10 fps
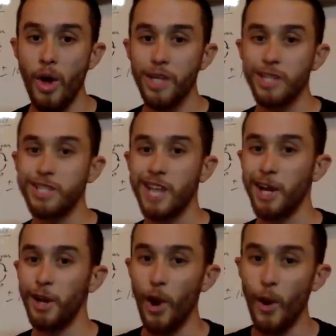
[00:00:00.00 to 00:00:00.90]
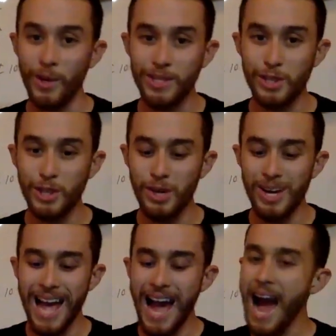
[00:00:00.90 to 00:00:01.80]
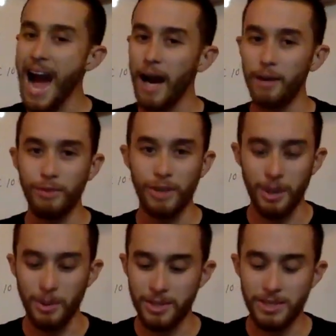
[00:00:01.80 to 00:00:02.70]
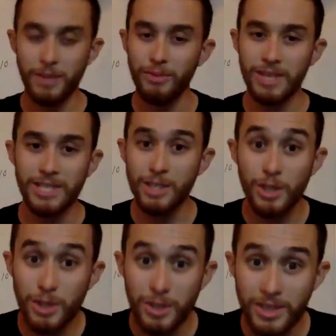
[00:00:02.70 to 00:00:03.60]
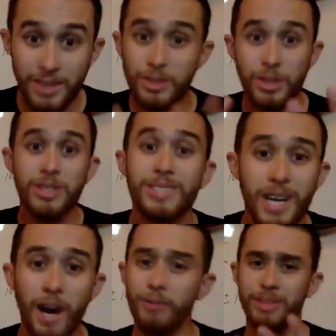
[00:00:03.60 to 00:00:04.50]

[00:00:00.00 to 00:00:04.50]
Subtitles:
You just got to know what to do, how to figure out what the stuff needs to do, to yourself,